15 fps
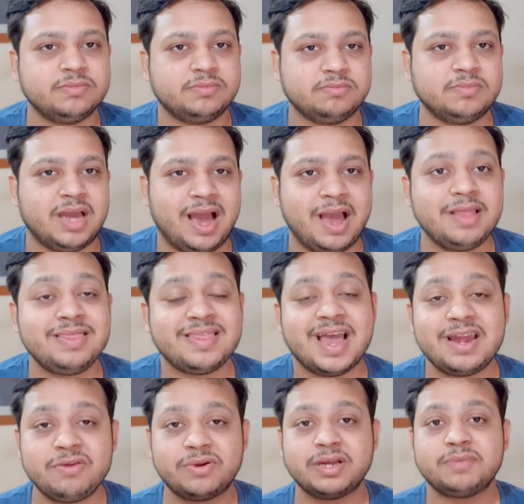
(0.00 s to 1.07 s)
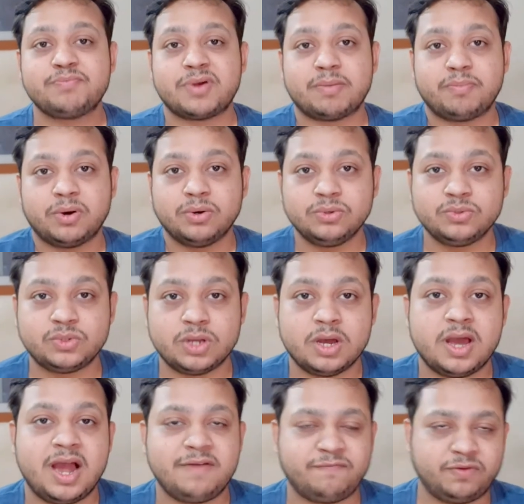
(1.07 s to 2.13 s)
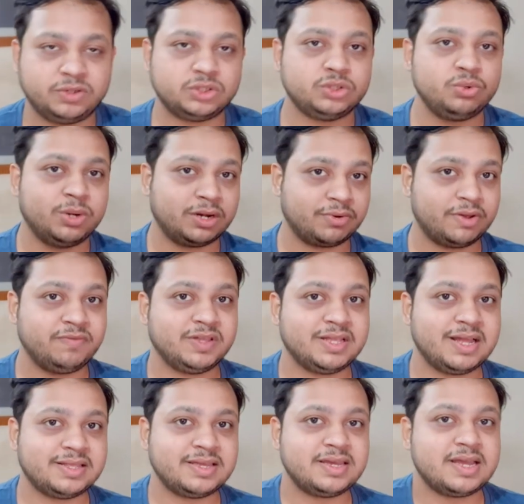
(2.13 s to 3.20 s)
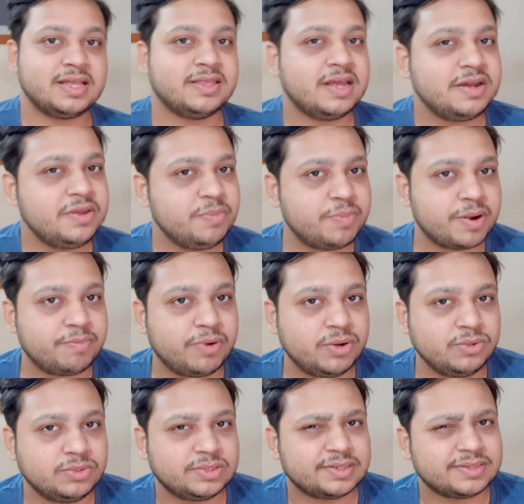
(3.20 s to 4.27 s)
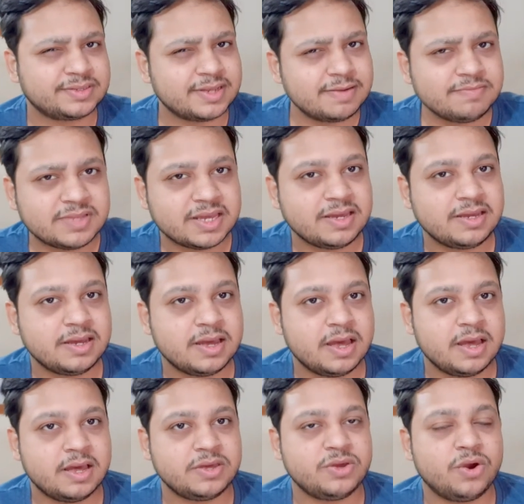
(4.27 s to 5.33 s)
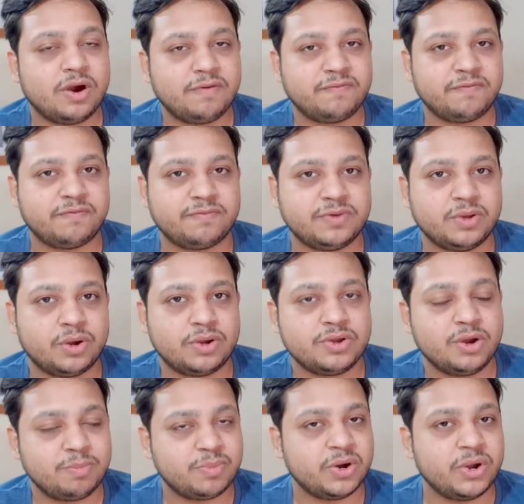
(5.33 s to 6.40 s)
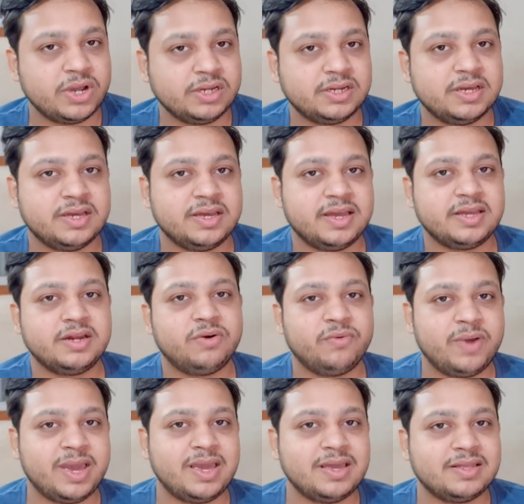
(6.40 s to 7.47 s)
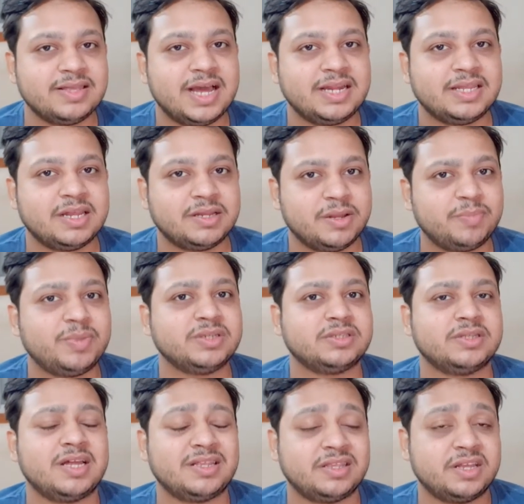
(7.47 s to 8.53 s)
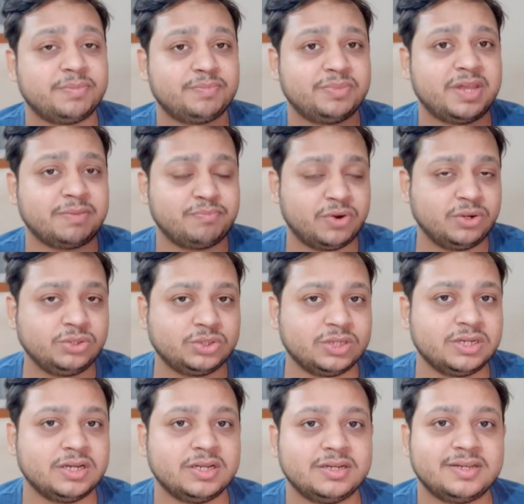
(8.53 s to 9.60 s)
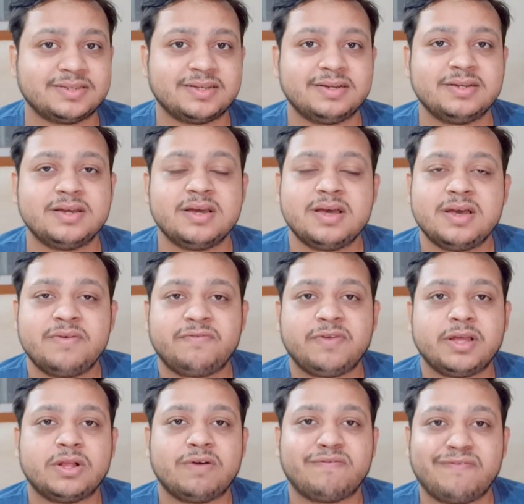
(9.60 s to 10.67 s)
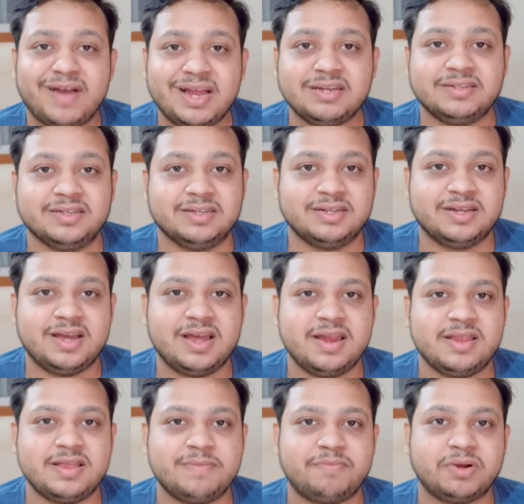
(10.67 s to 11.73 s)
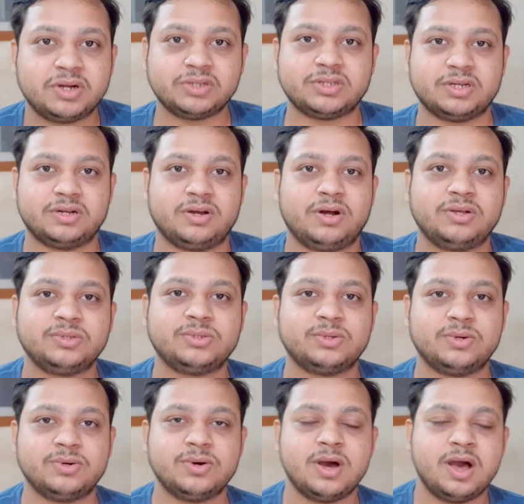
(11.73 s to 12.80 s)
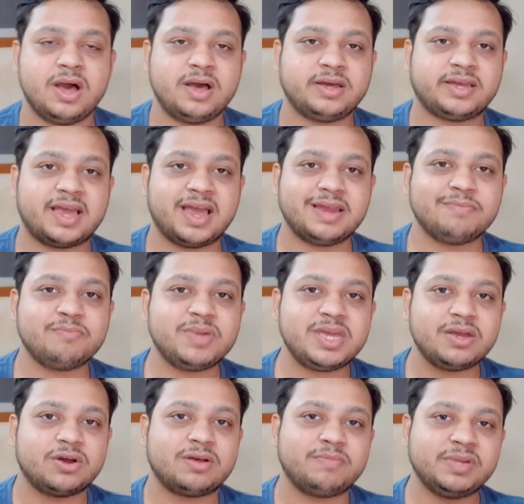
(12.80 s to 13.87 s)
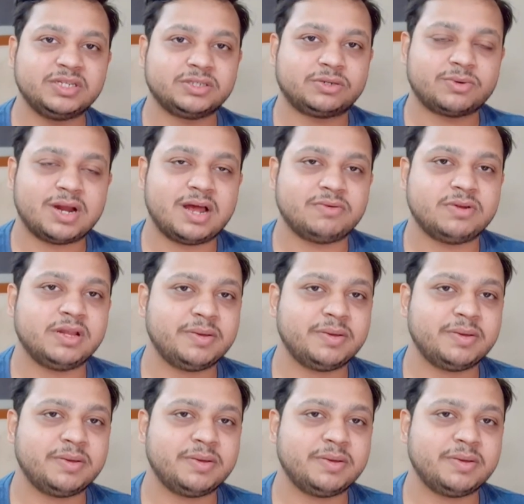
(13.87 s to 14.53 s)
Yeah, and then you can propose. At first you agree with that thing, and then you propose something, your point, in a way that that person doesn't feel offended, and the person also can be on a middle ground.